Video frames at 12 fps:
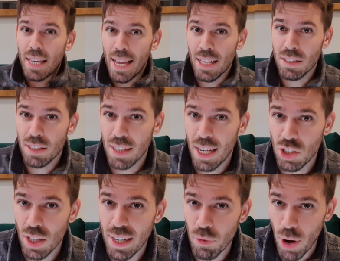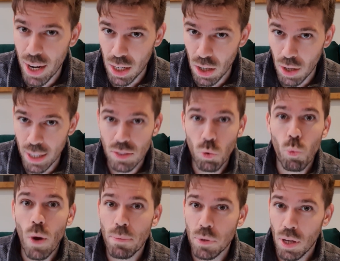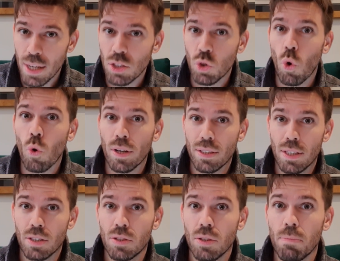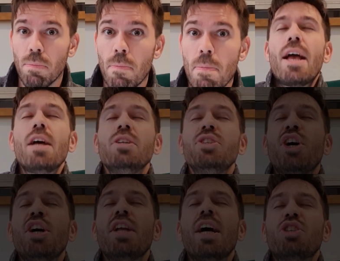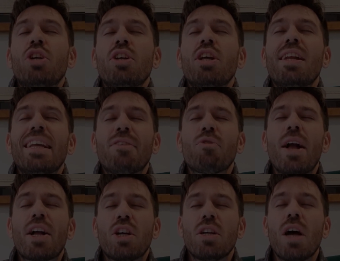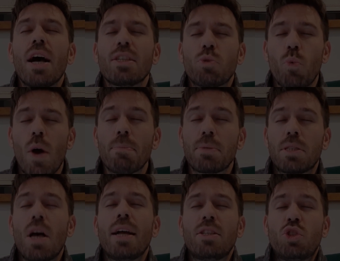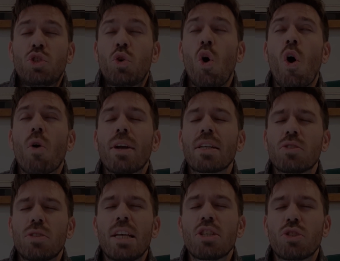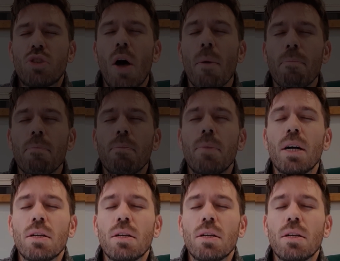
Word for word: the internationally recognized website scoring system. Internationally recognized website scoring system.